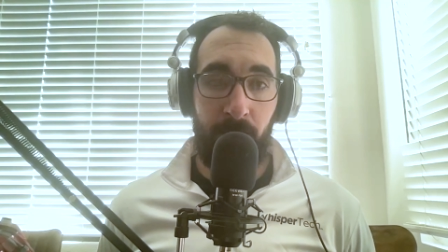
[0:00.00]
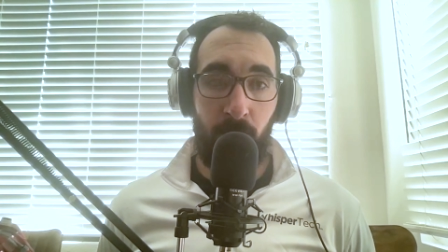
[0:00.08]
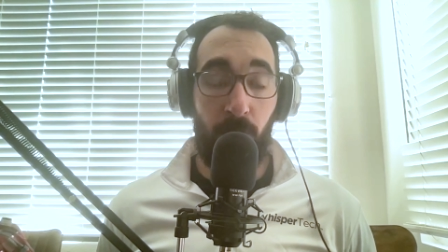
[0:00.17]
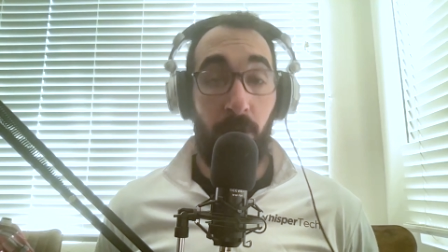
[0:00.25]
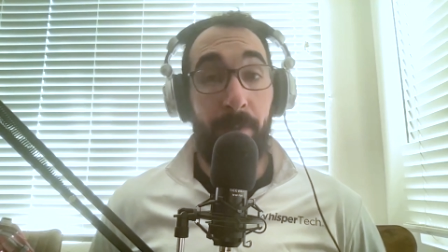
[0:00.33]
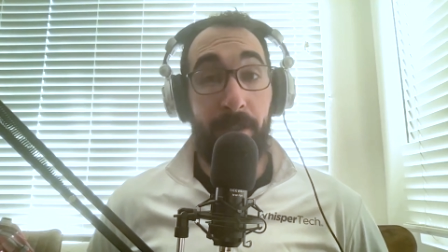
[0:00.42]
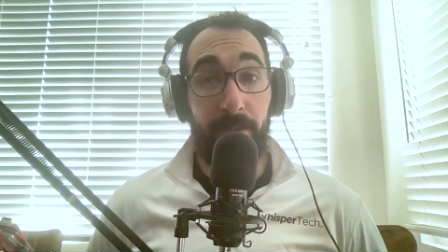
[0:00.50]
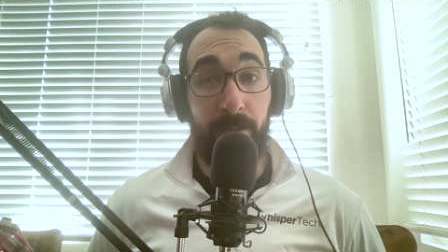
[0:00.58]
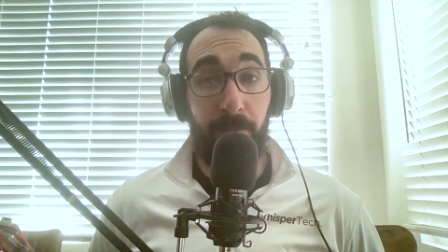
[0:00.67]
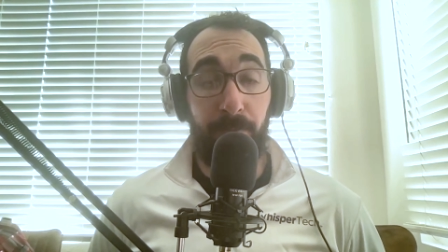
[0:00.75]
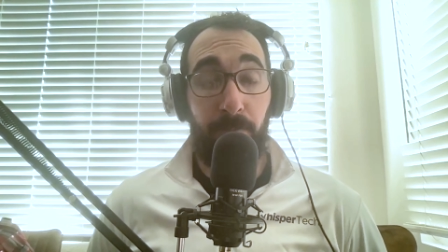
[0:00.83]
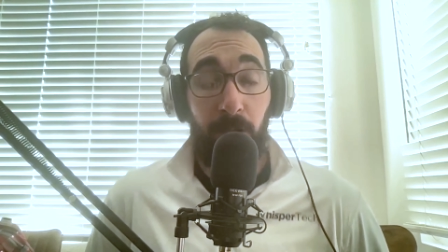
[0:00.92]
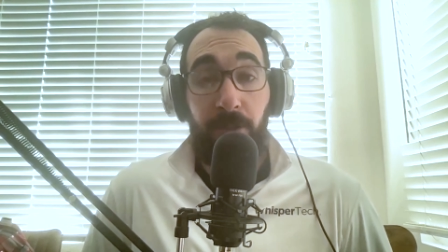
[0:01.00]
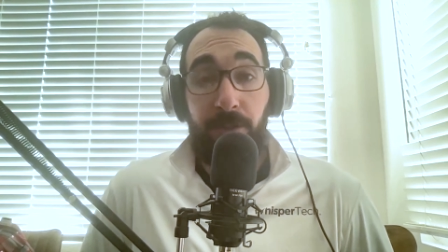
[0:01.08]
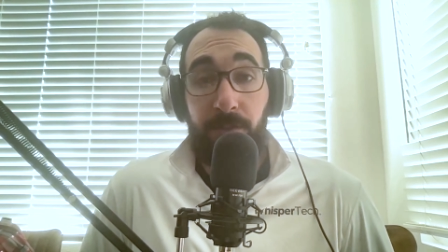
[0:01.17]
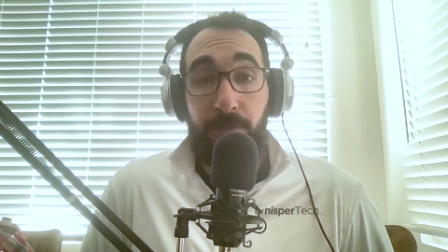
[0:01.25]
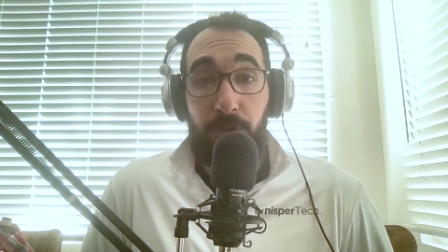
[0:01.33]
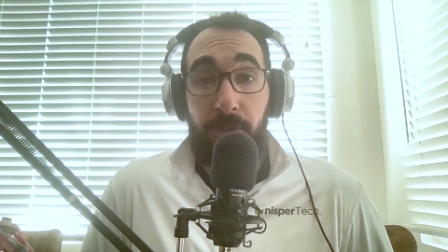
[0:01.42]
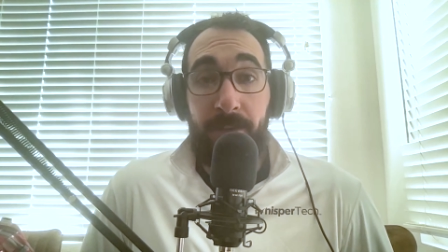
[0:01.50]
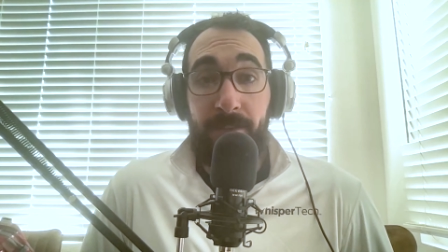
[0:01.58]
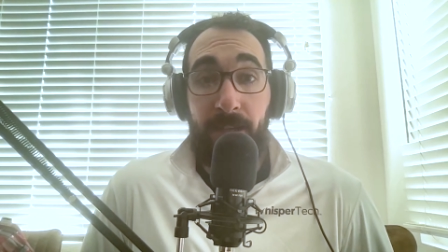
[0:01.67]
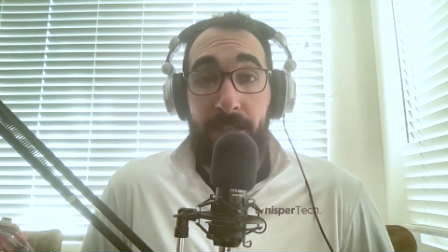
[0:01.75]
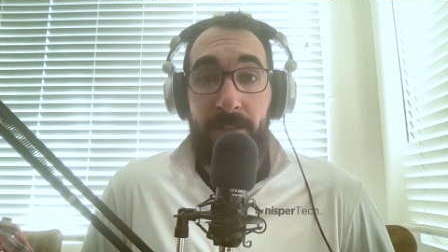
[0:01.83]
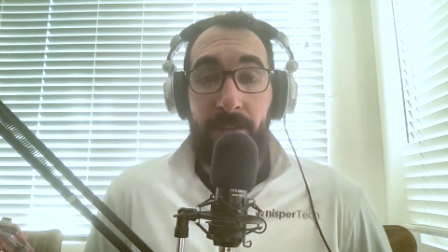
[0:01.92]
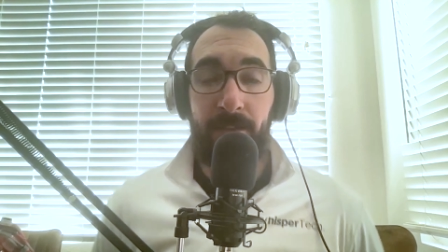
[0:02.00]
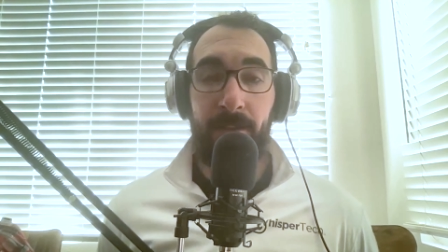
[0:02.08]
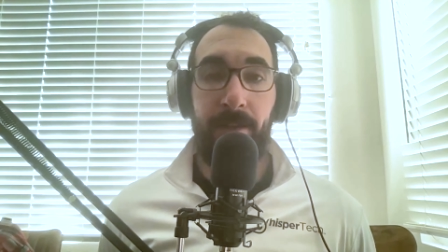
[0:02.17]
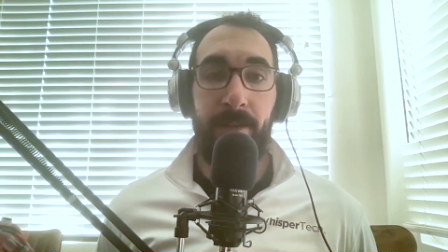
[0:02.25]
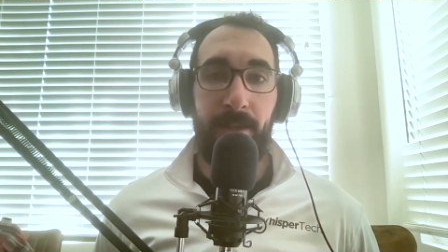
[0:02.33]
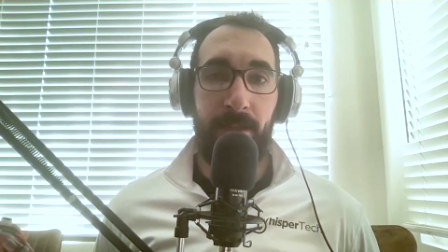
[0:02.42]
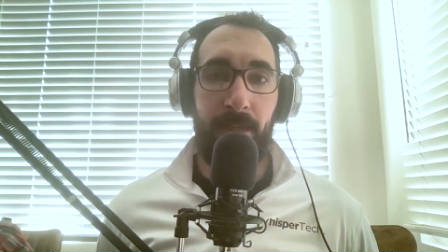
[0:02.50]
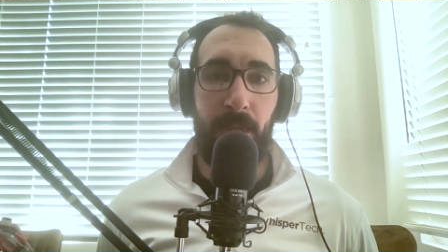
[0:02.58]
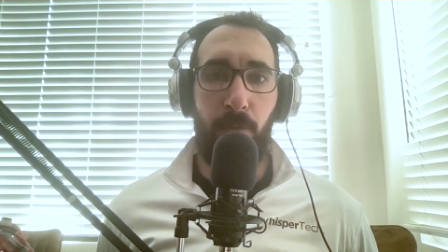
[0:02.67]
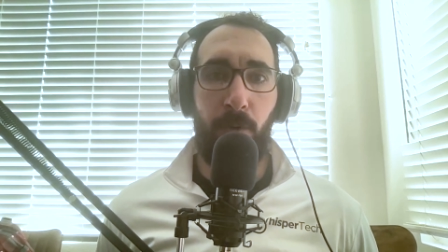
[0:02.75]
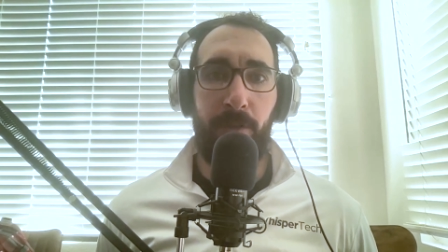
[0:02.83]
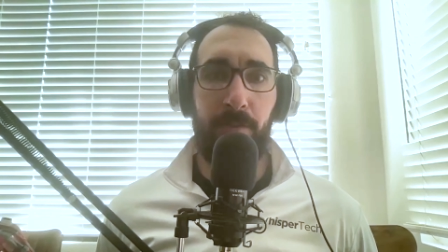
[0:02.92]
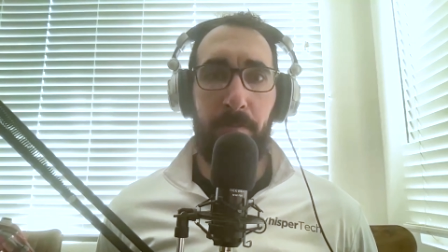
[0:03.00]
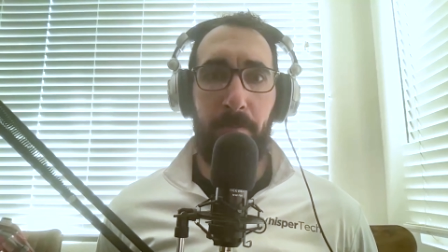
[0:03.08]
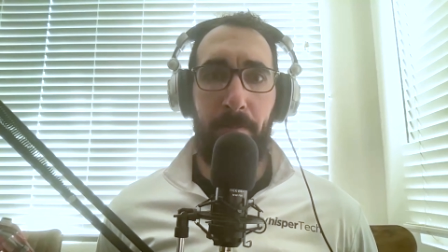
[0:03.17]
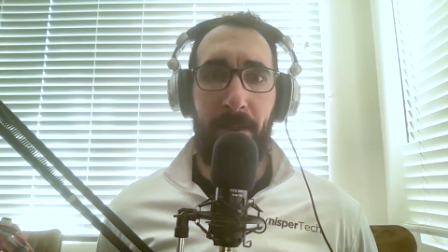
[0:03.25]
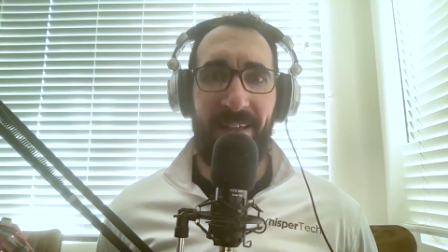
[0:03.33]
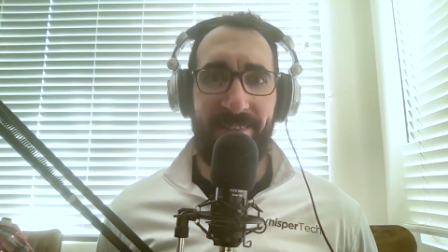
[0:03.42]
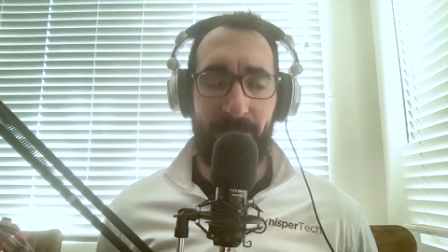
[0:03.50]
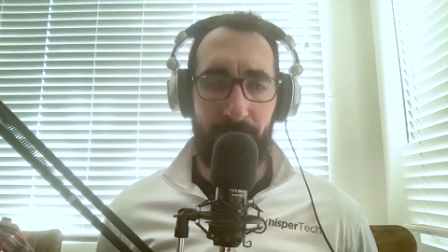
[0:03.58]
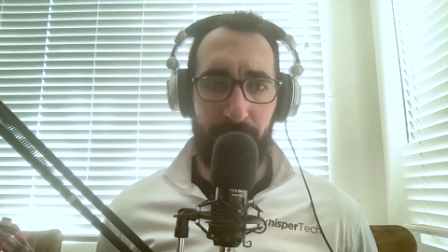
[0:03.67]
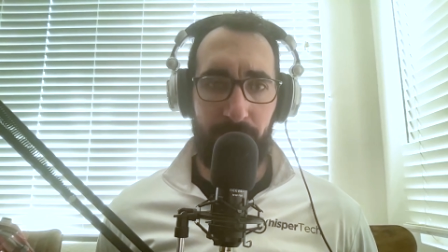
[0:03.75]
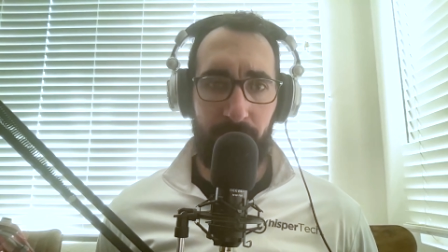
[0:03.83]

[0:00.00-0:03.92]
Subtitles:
Well, because relative to his height, he was massive.